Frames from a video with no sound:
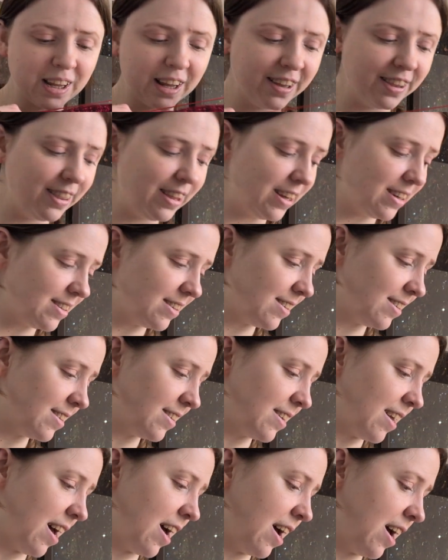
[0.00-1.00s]
this,
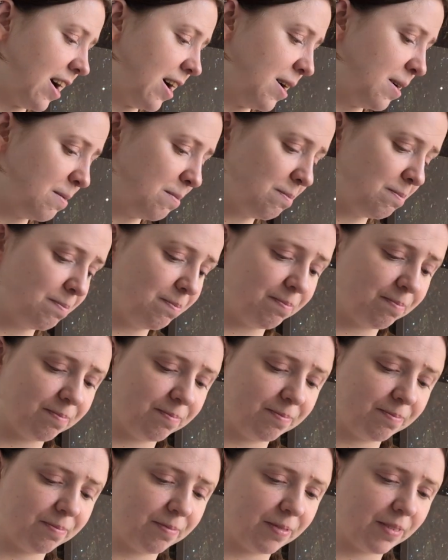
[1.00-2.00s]

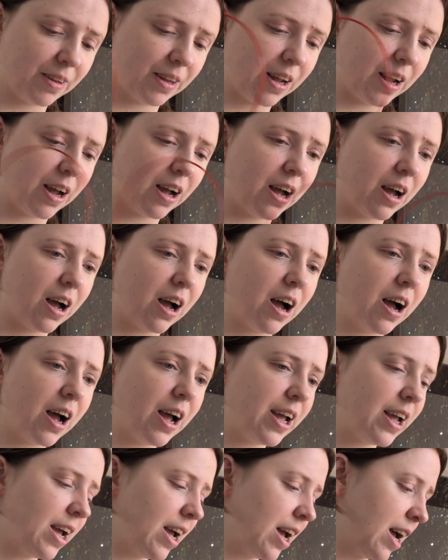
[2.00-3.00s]

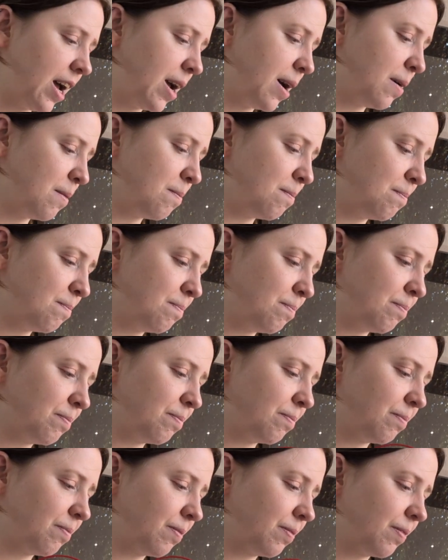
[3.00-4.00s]
I am
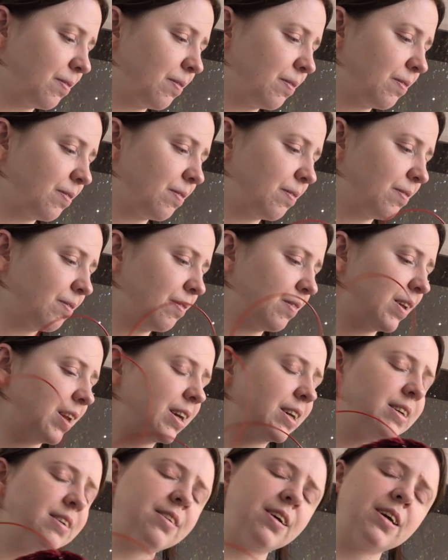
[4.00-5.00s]

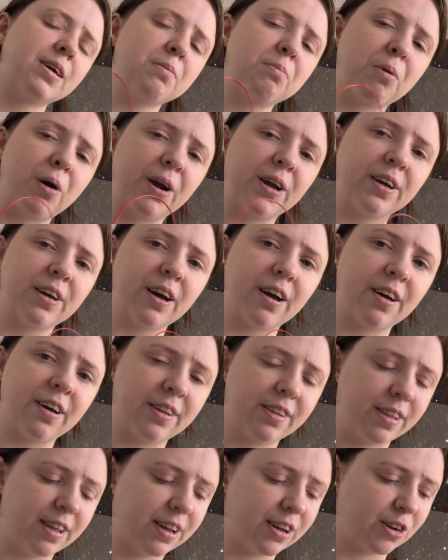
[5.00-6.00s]
going to take a break, I
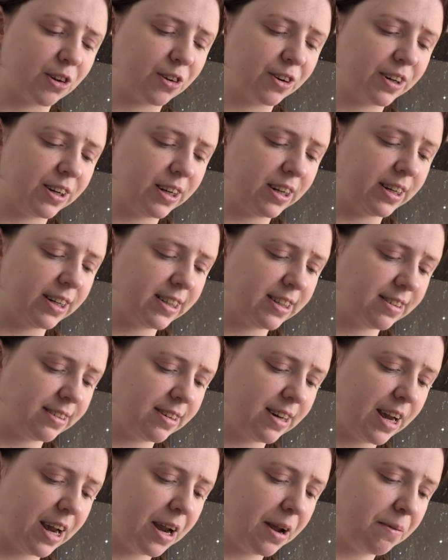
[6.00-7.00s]
think, on knitting
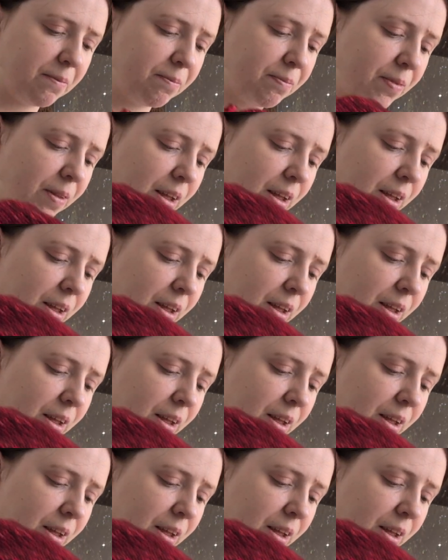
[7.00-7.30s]
today.